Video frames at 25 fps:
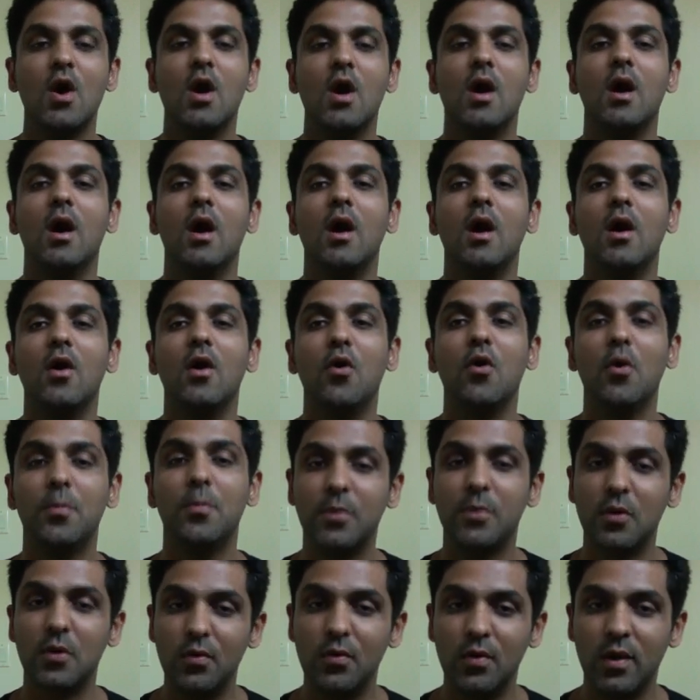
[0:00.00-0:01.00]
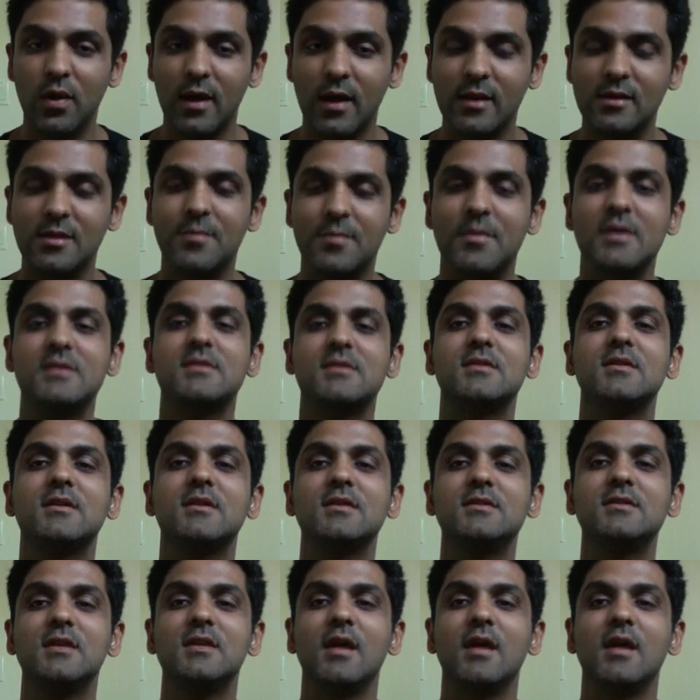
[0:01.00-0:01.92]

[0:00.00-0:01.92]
Hope you like the message.